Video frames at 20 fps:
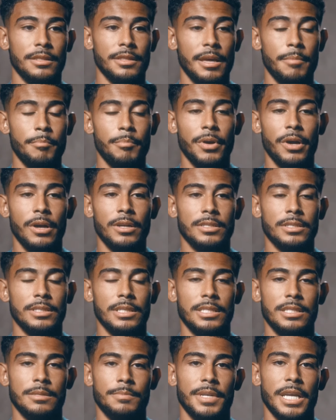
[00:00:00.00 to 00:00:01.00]
them
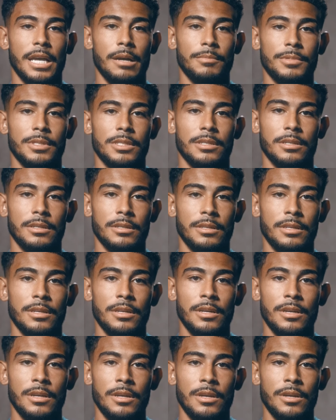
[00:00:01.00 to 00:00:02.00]
personally, to be able to
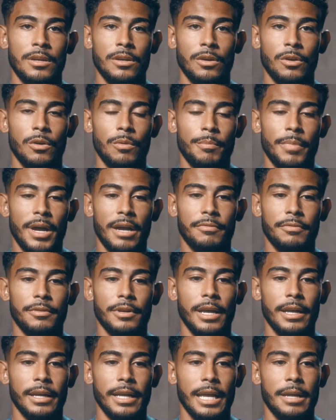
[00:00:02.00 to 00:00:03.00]
come back from
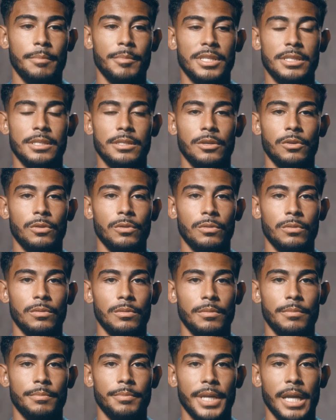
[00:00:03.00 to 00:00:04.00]
that game and still
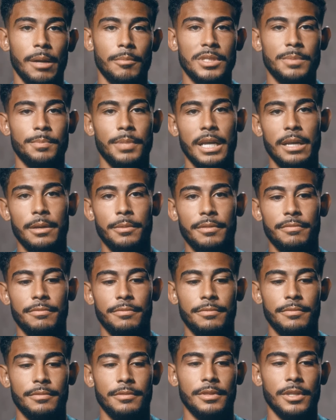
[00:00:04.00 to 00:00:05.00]
be able to play
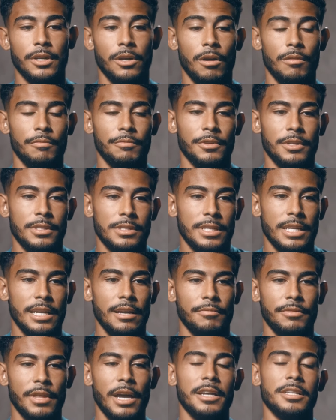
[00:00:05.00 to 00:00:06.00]
with the confidence they
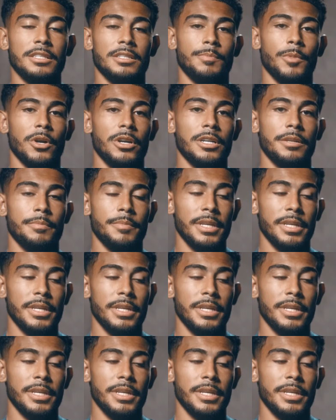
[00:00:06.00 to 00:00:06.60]
have, that inspired